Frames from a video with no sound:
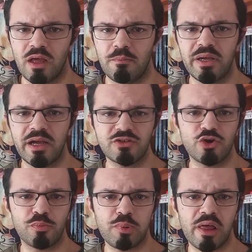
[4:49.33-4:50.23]
Because
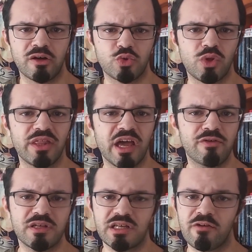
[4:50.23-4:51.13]
your players will never
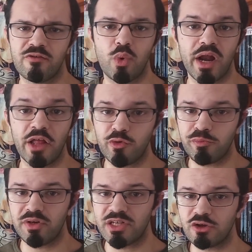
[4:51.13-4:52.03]
discover
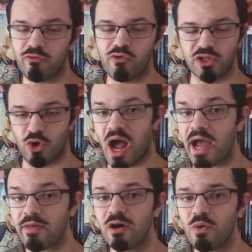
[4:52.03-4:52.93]
100% of what you
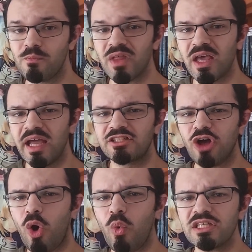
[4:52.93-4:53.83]
hide though, it's
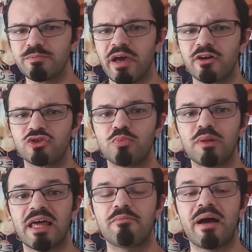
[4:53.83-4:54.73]
always better to
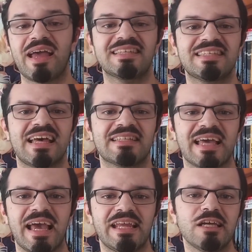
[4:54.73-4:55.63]
plan by excess
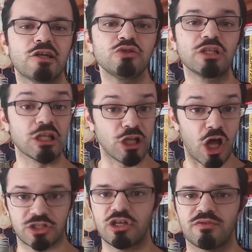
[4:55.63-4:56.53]
and include
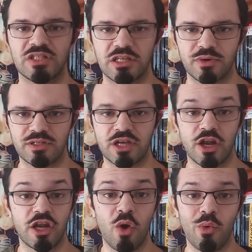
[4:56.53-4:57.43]
lots of secrets,
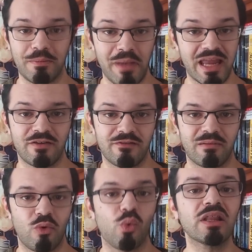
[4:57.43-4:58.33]
knowing many of
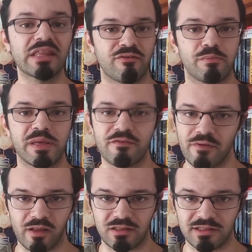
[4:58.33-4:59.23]
them will never be
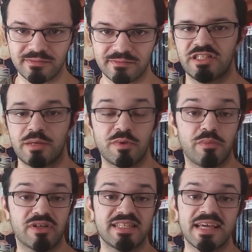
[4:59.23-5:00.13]
unveiled. Tip
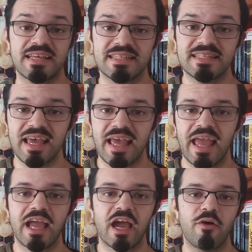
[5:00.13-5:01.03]
number 6,
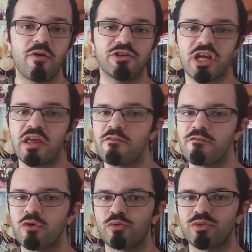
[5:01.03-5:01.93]
encourage
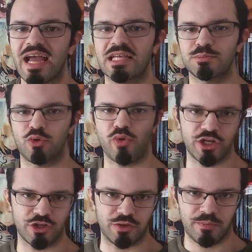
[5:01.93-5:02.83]
informed
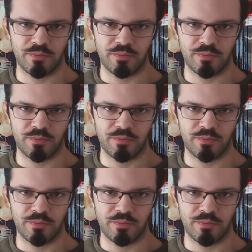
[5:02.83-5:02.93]
exploration.